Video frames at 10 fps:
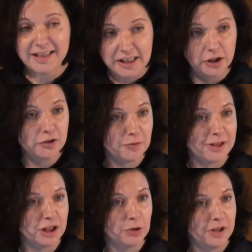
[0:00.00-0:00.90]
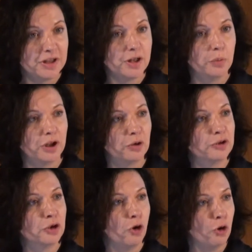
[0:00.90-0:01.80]
next year, 2020, we're
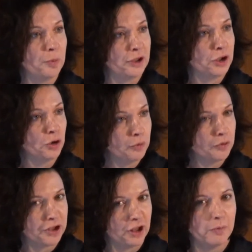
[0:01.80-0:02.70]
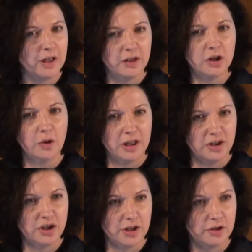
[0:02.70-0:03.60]
going to open a new museum. I think you
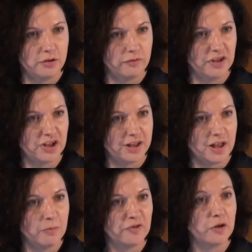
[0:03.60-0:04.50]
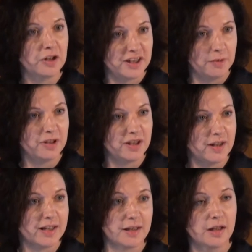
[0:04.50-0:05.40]
had a chance to visit some of our
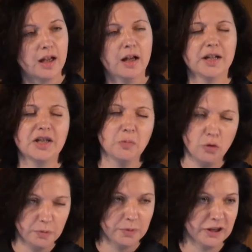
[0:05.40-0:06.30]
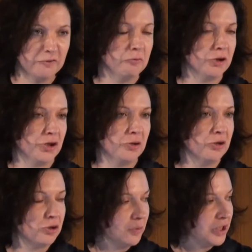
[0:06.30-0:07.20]
exhibits. That's a small part of what is
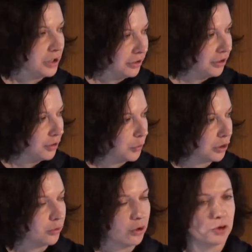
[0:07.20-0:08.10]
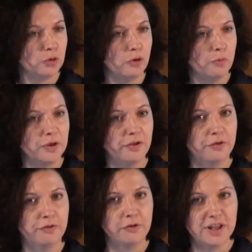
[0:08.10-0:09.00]
going to be here. We're going to
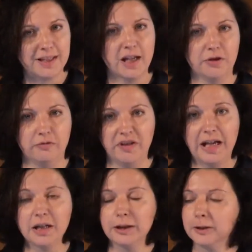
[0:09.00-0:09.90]
open three sides of that.